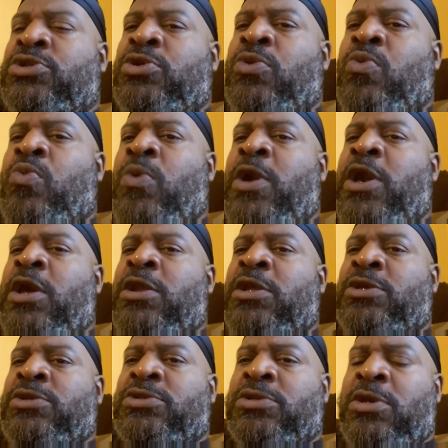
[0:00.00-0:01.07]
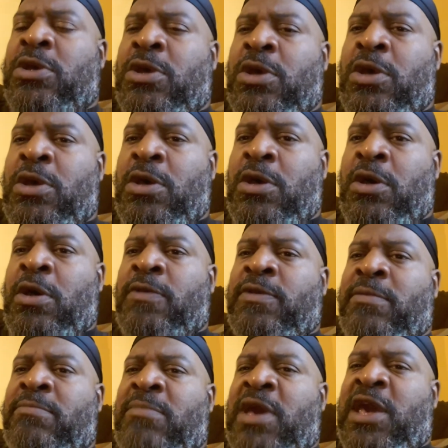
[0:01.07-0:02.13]
the awareness of
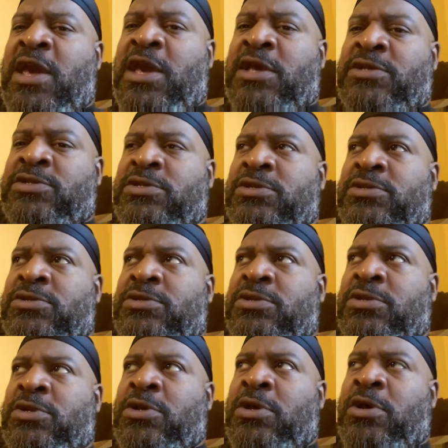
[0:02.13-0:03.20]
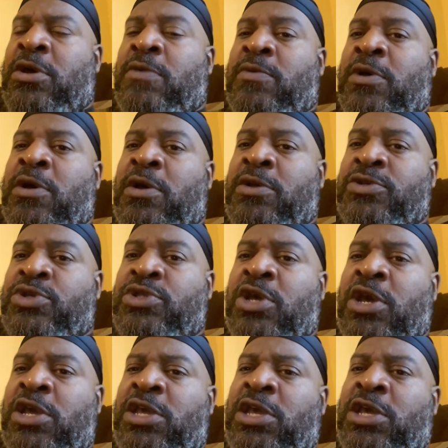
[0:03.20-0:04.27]
the masses of us.
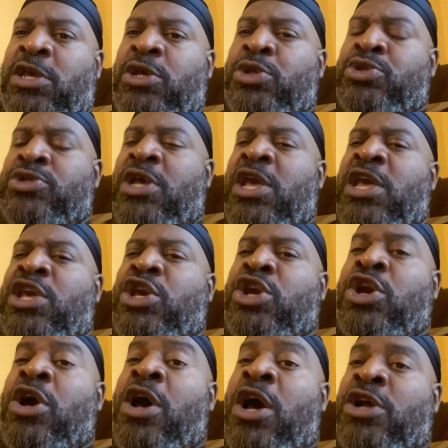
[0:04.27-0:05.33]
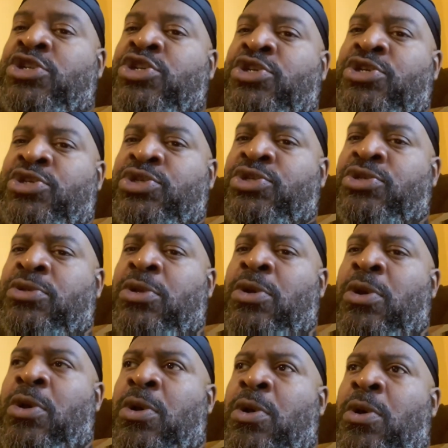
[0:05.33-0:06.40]
There is a conscious
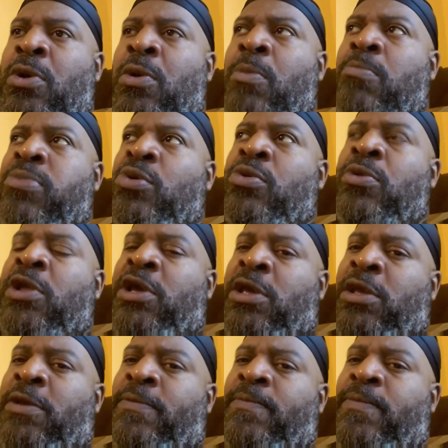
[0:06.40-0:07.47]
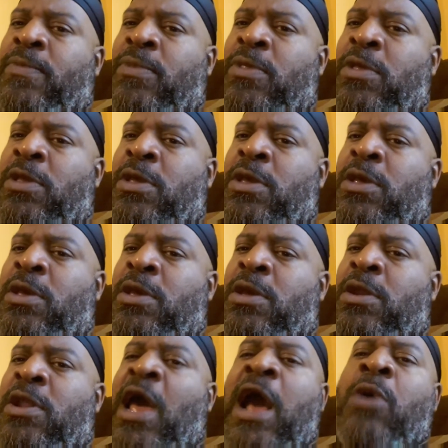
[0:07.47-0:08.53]
Boule.
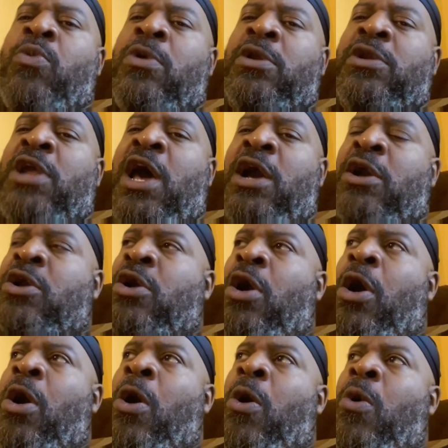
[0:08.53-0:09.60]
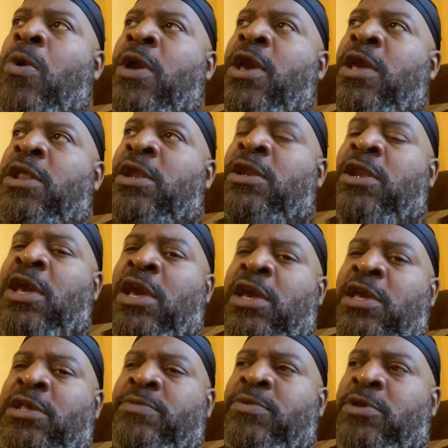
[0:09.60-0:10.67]
Now, I will not call any
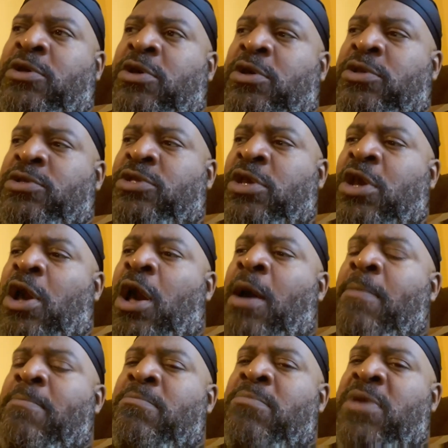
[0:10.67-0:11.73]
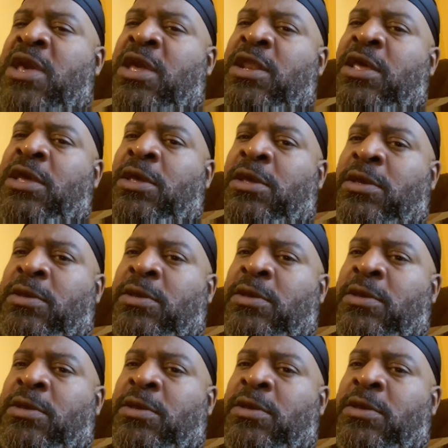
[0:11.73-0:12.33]
names because there are many.